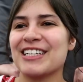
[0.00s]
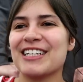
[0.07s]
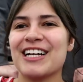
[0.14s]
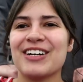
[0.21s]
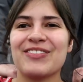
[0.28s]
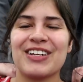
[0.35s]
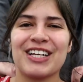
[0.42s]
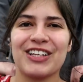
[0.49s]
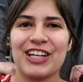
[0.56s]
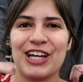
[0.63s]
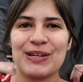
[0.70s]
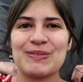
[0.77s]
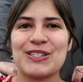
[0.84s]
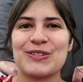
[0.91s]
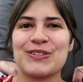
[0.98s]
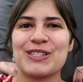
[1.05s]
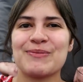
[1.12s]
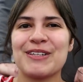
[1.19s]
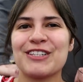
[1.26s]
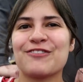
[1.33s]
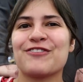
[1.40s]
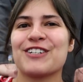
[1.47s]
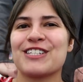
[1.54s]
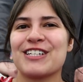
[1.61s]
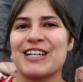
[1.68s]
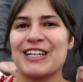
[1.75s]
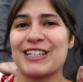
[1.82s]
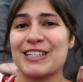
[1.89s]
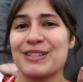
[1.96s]
we didn't have any lamps, so we spent the first
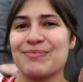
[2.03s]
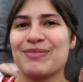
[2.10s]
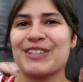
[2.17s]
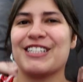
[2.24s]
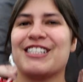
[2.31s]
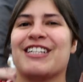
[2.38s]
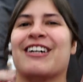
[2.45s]
night in complete